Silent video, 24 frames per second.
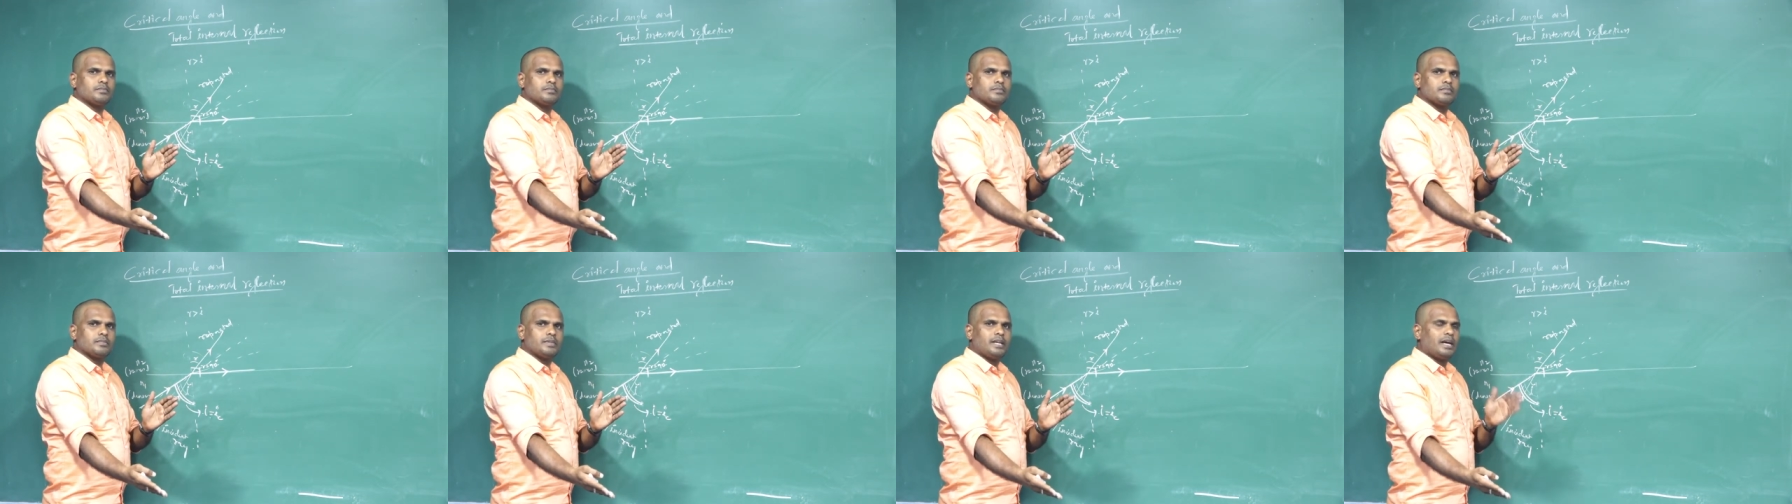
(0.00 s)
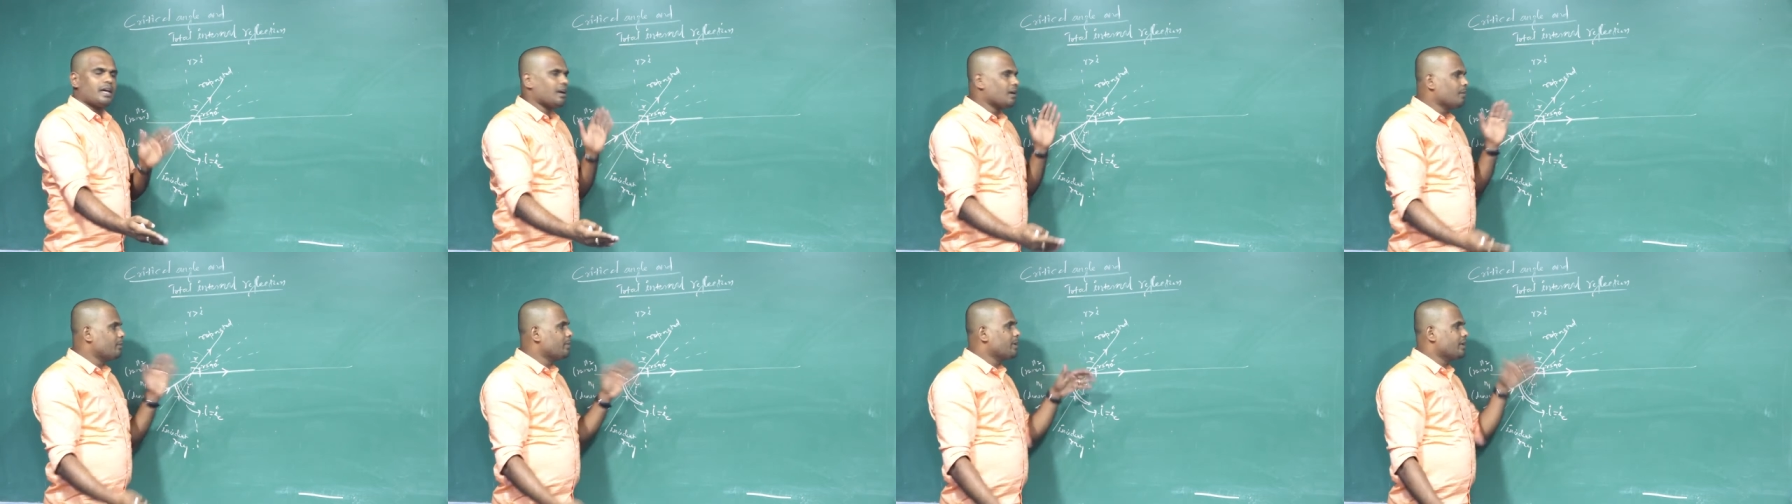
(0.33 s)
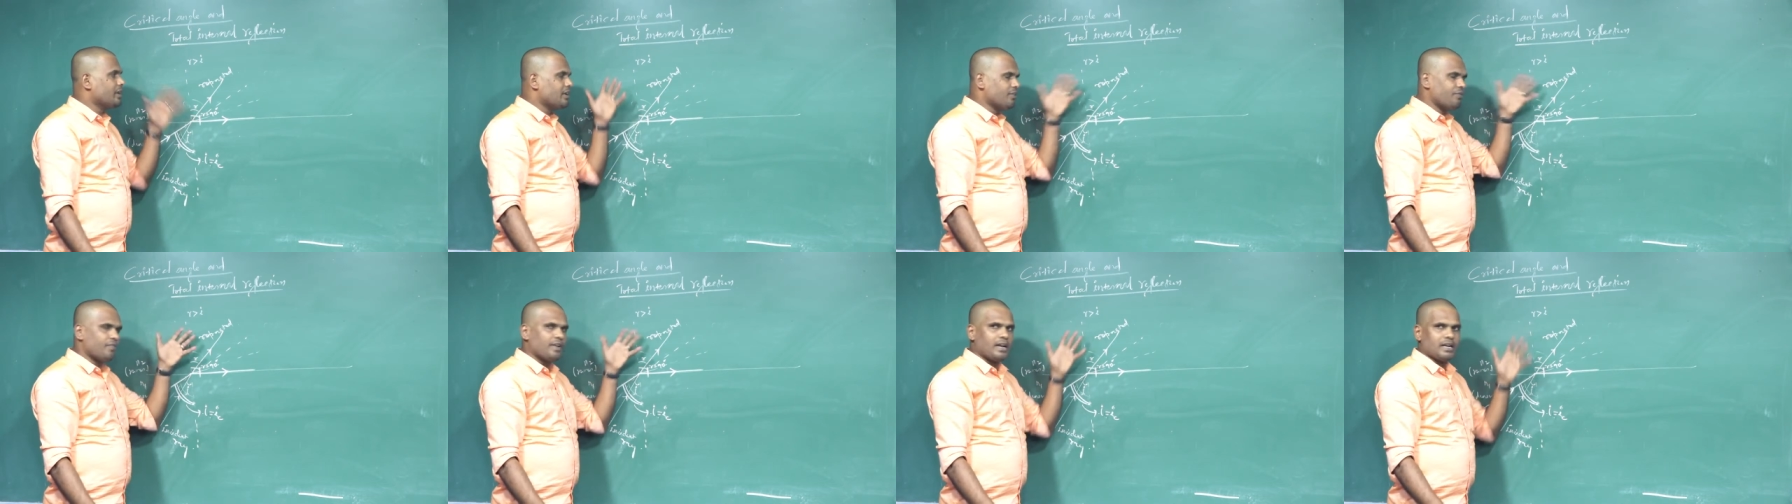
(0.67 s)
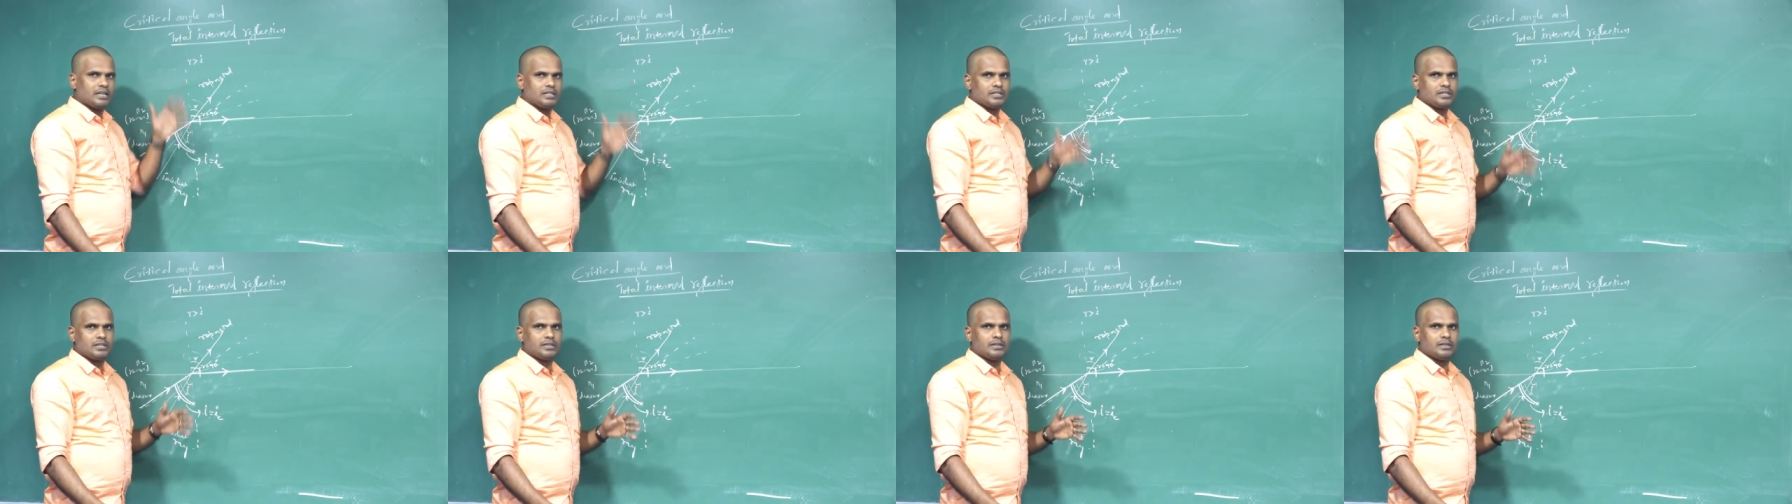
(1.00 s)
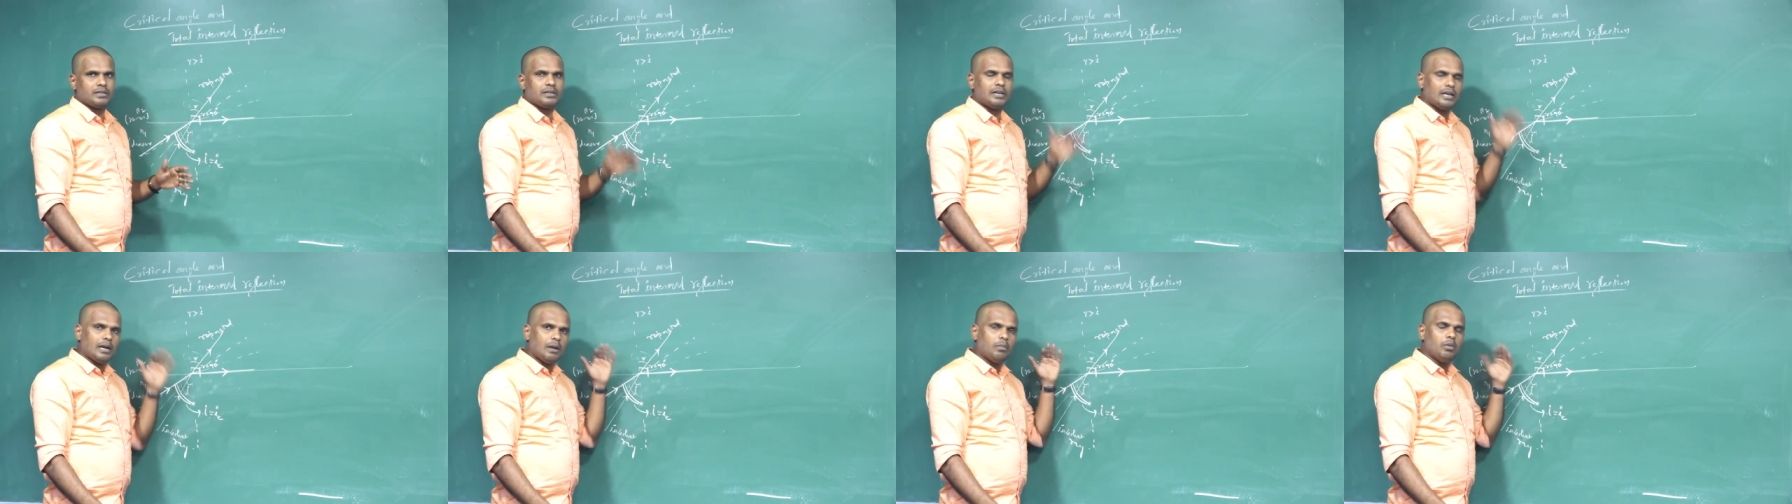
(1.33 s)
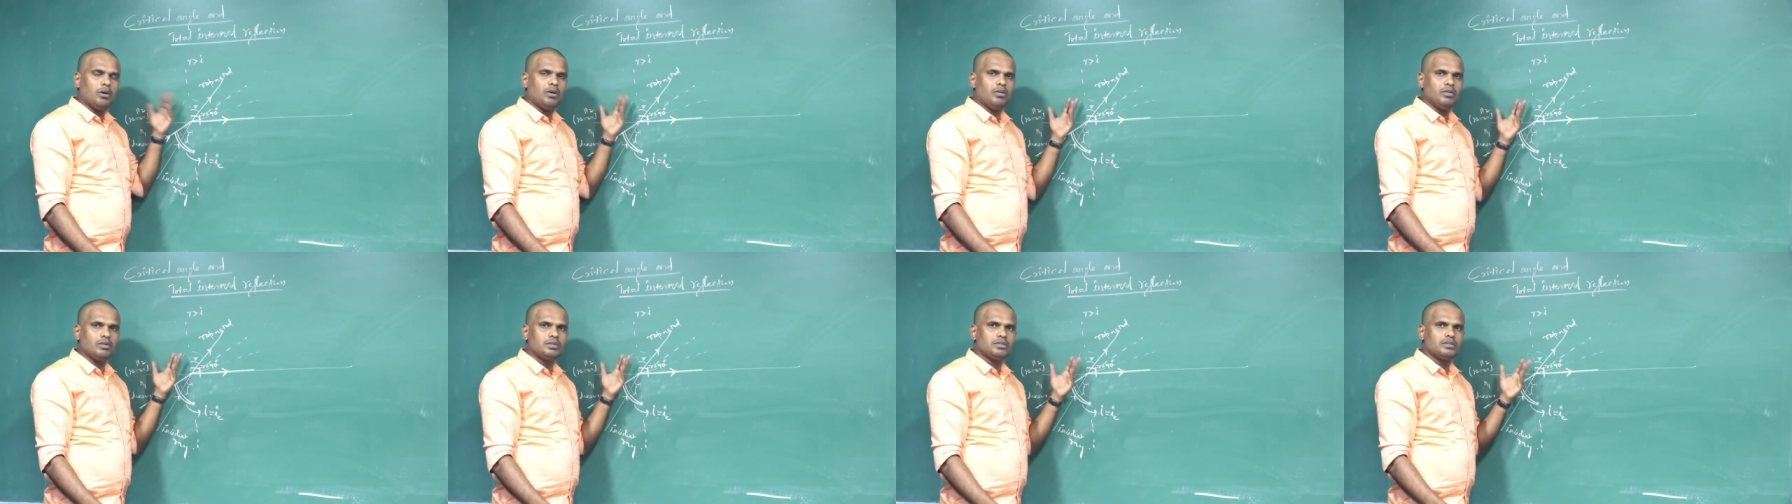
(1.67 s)
there will be refraction,
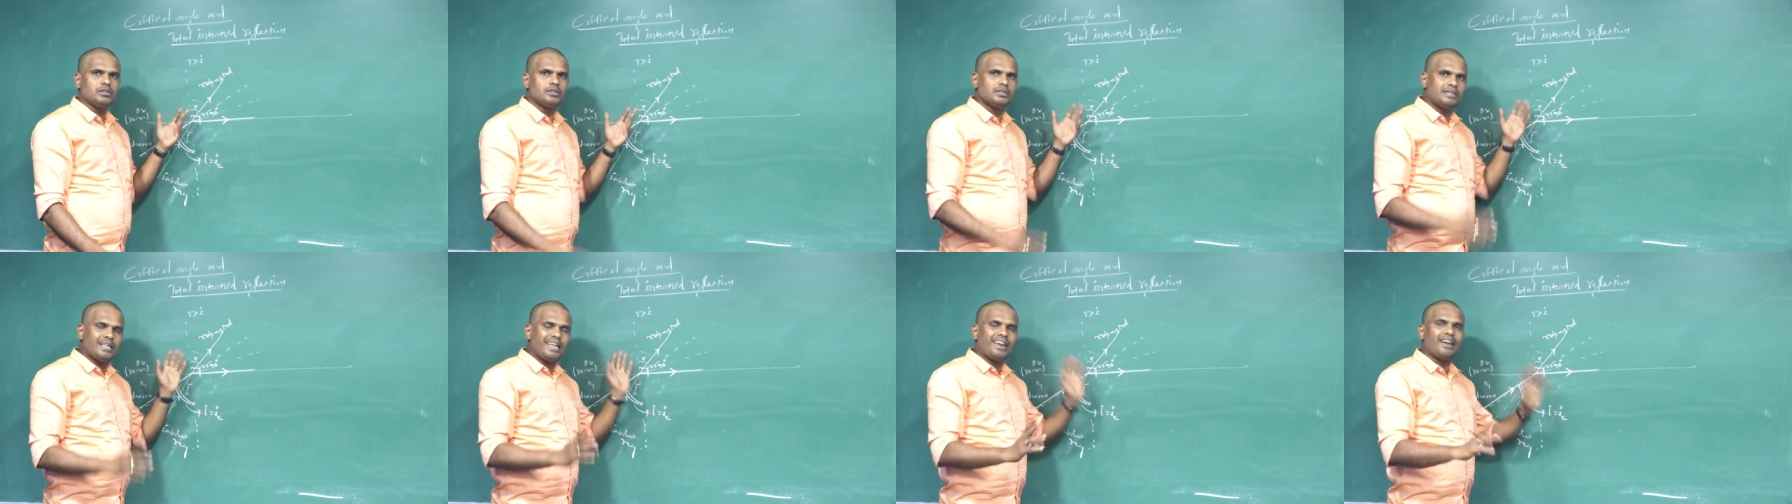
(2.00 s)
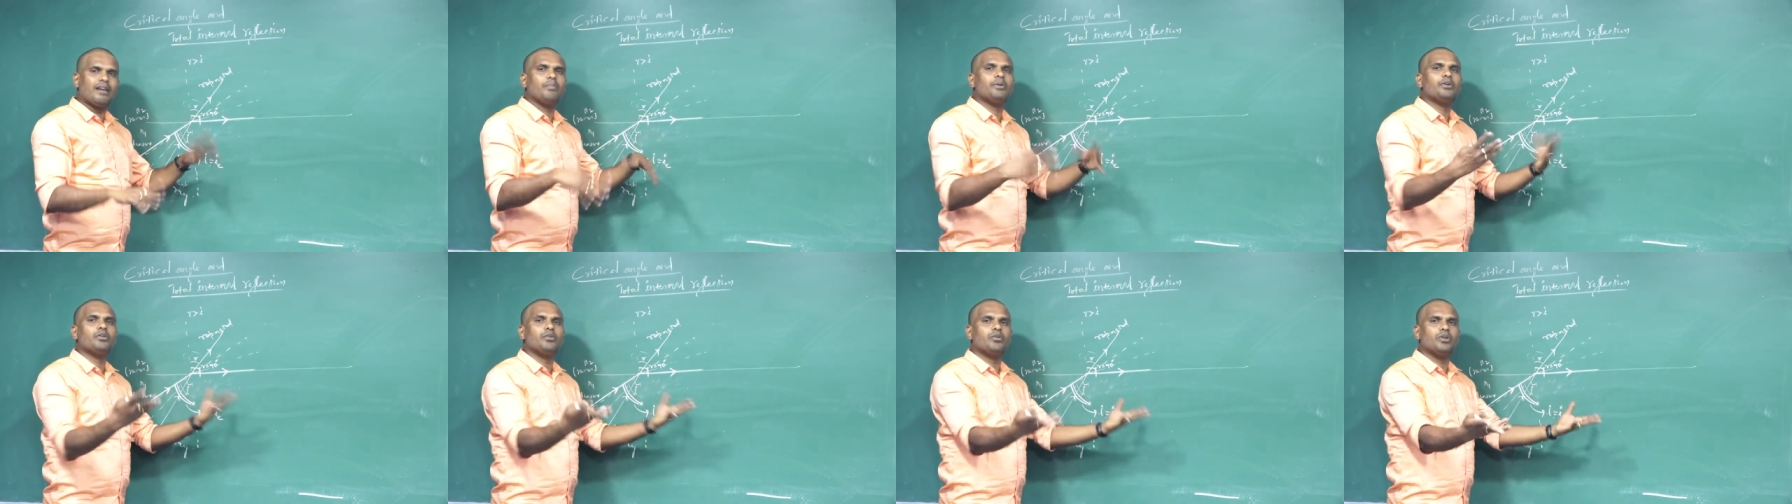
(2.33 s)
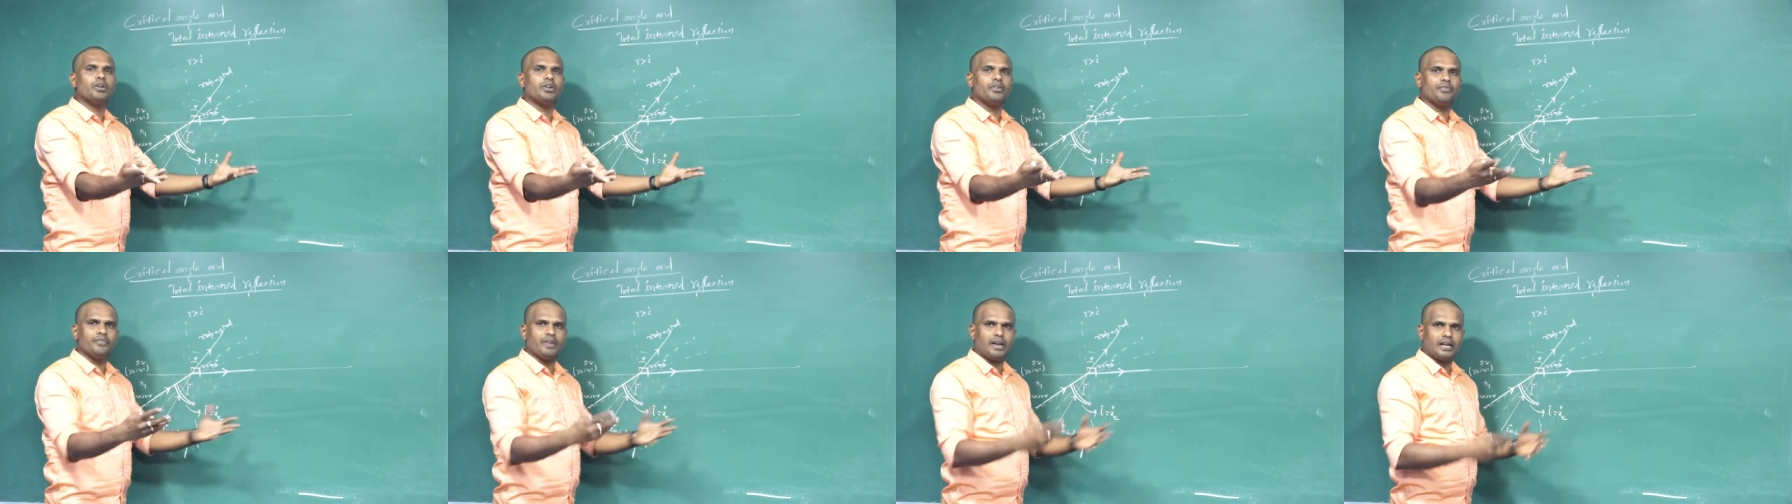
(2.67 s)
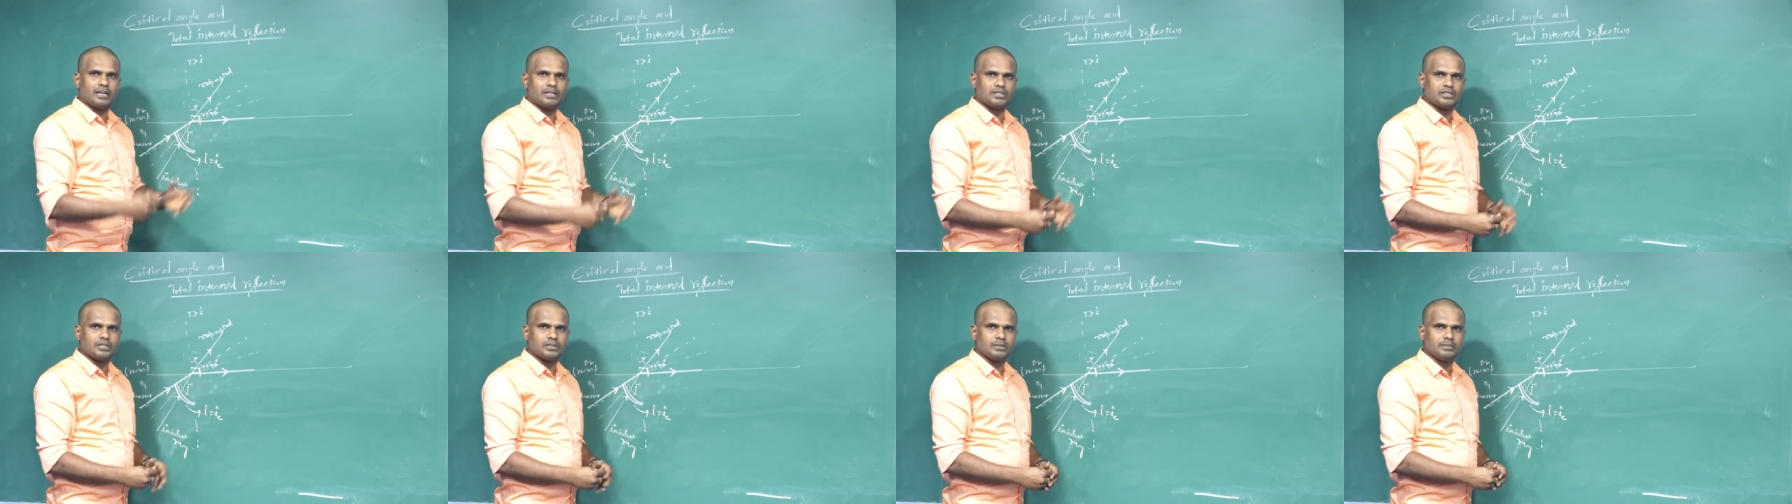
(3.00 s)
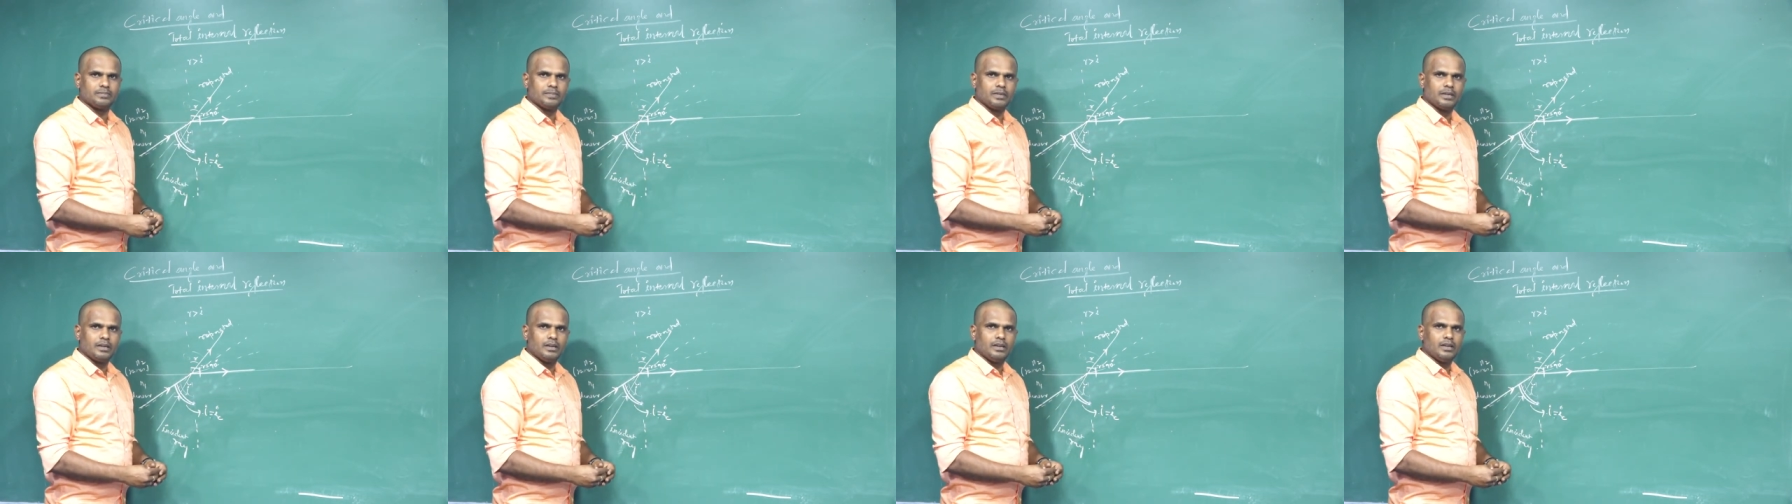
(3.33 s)
above which there will be no refraction.